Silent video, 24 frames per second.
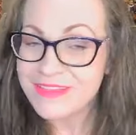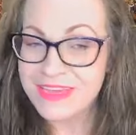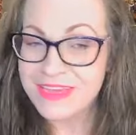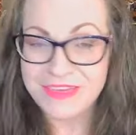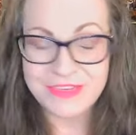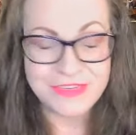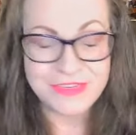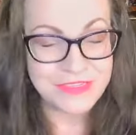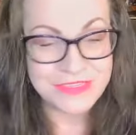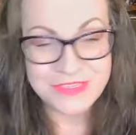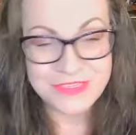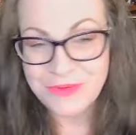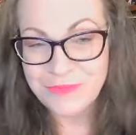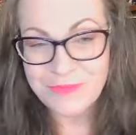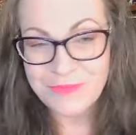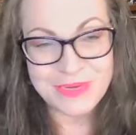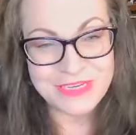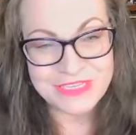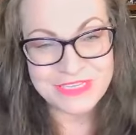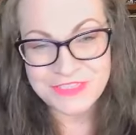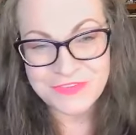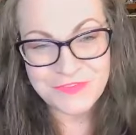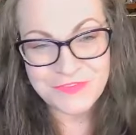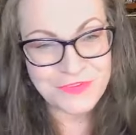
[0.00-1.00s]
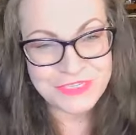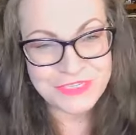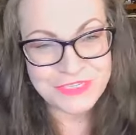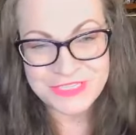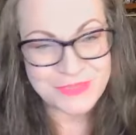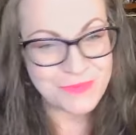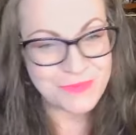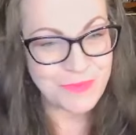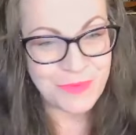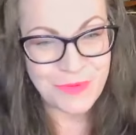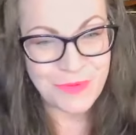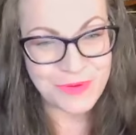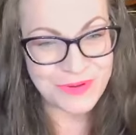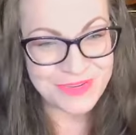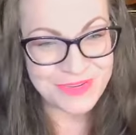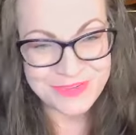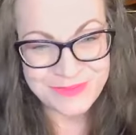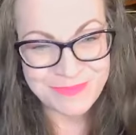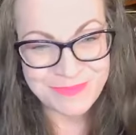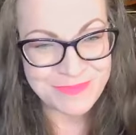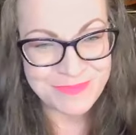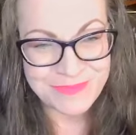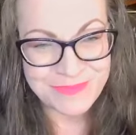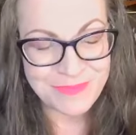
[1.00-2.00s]
Thank you so much for
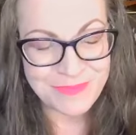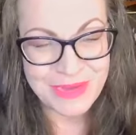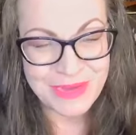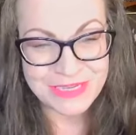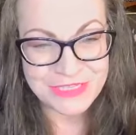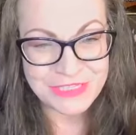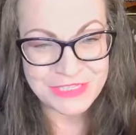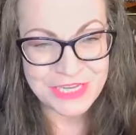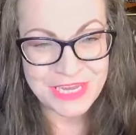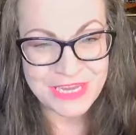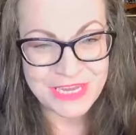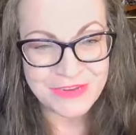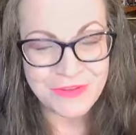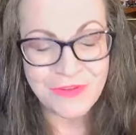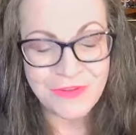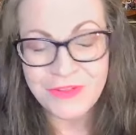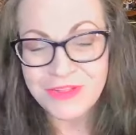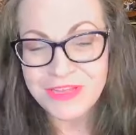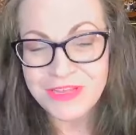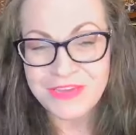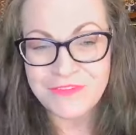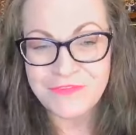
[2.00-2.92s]
supporting my channel.